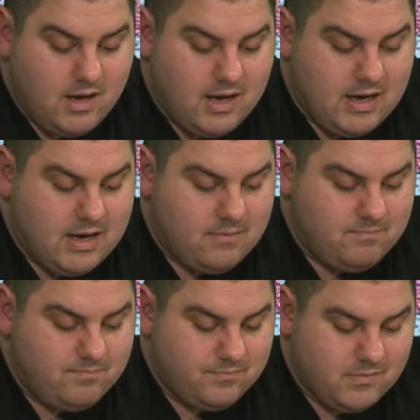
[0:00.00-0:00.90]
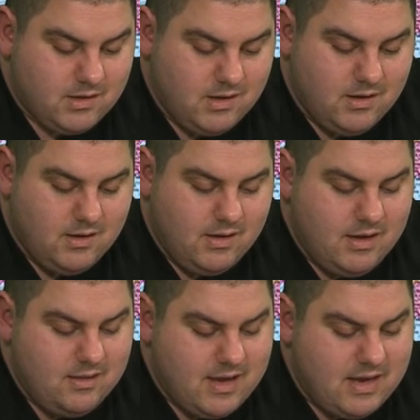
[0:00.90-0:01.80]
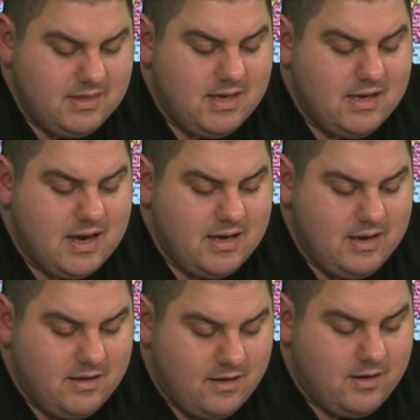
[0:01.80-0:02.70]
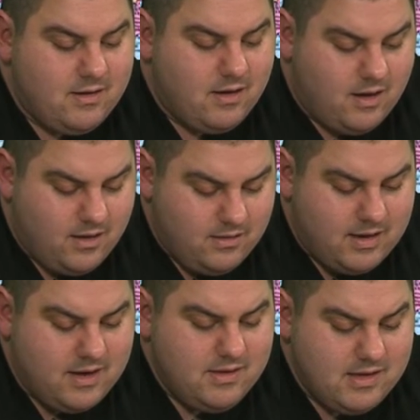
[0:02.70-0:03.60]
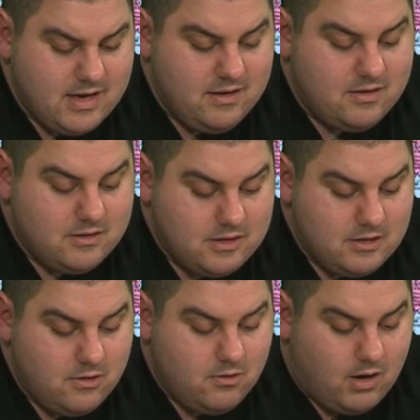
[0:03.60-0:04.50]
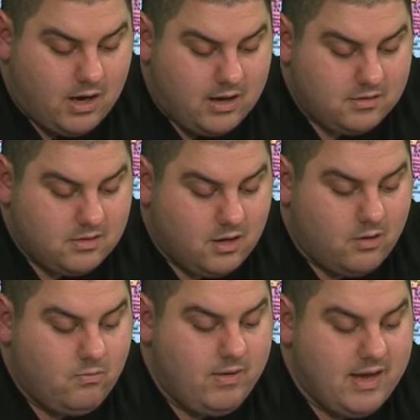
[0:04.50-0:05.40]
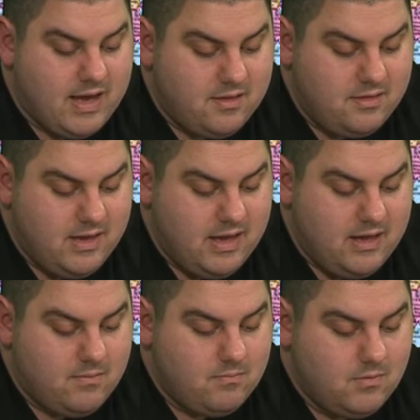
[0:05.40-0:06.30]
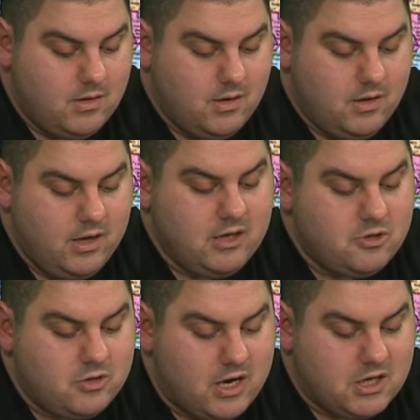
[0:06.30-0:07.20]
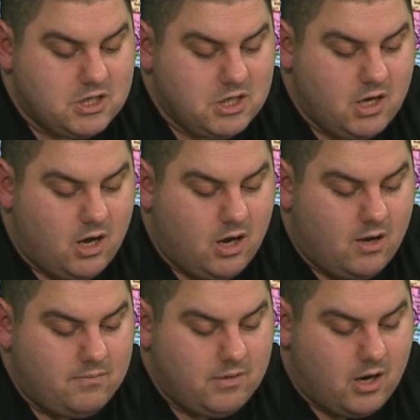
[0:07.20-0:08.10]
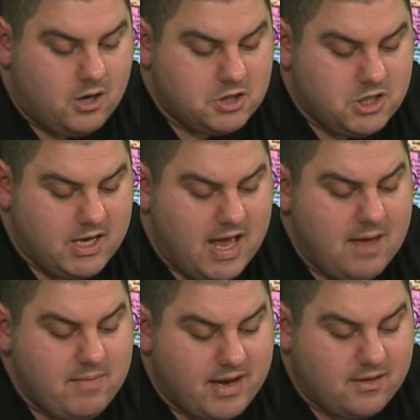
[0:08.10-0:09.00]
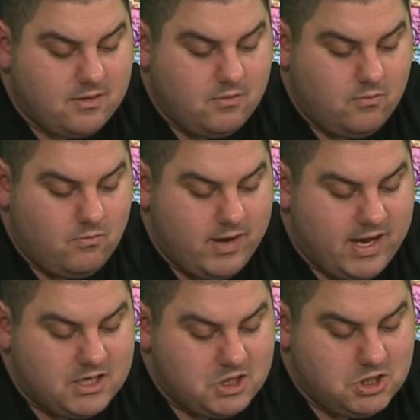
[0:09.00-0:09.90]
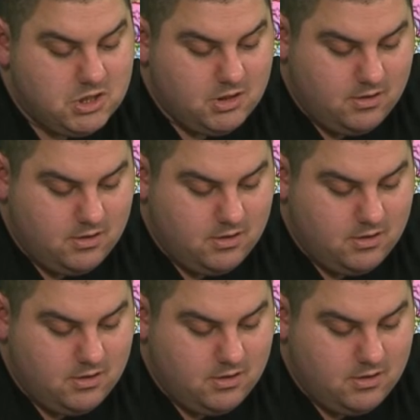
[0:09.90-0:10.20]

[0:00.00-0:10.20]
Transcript: Um, in 1990, in 1992, also, we had the introduction of Archie Comics, which